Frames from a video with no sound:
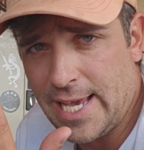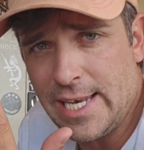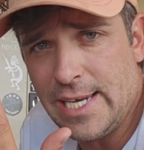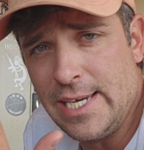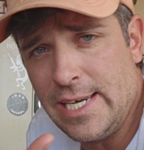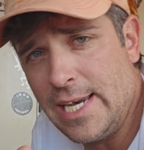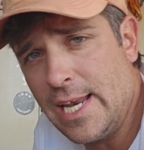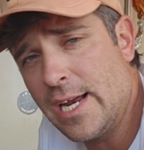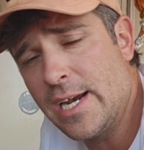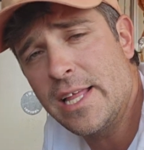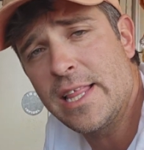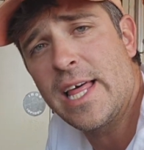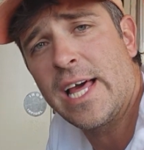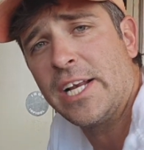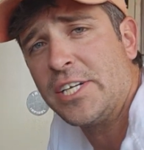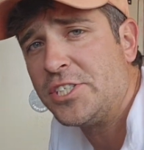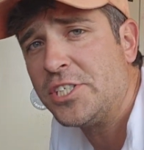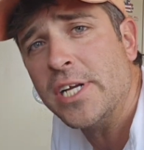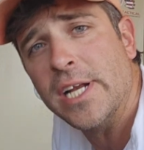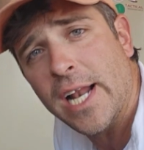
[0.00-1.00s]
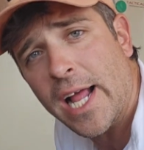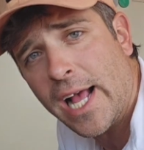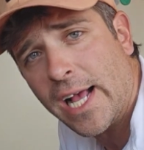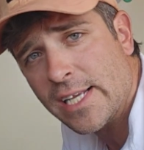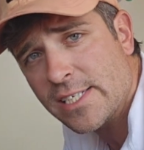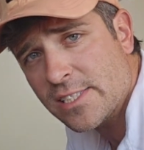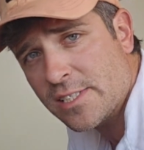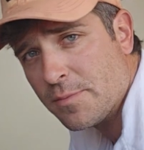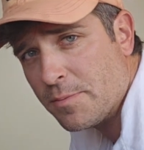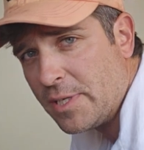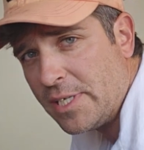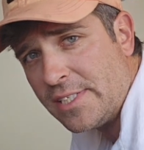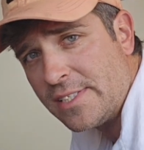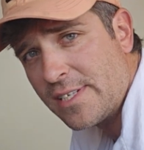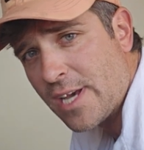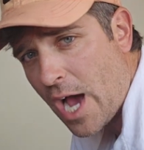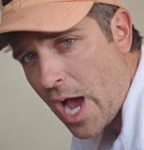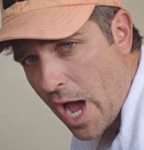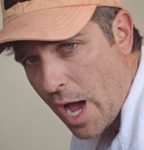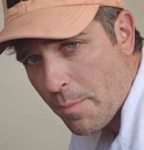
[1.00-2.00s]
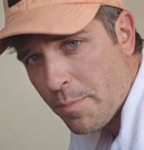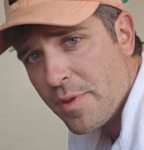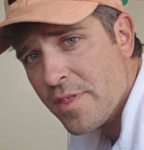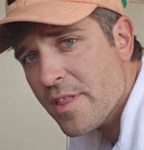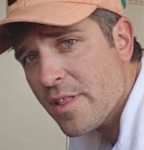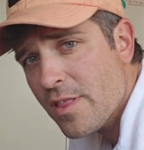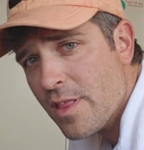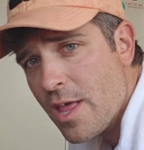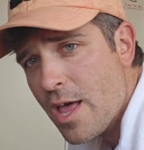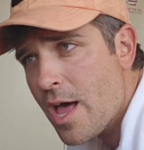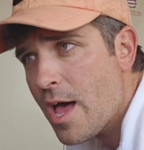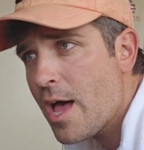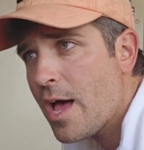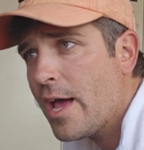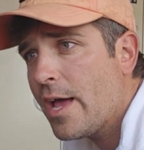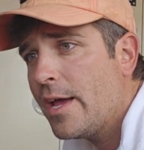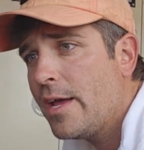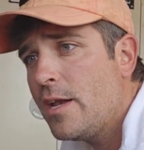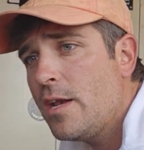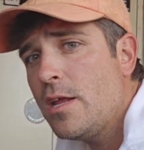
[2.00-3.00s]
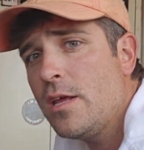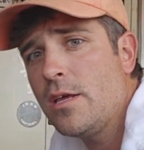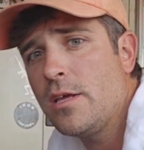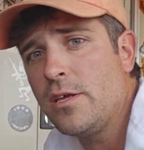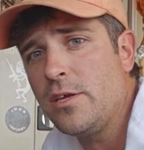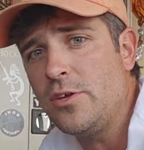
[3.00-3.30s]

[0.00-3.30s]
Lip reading: And none of that shit has to be top of the line.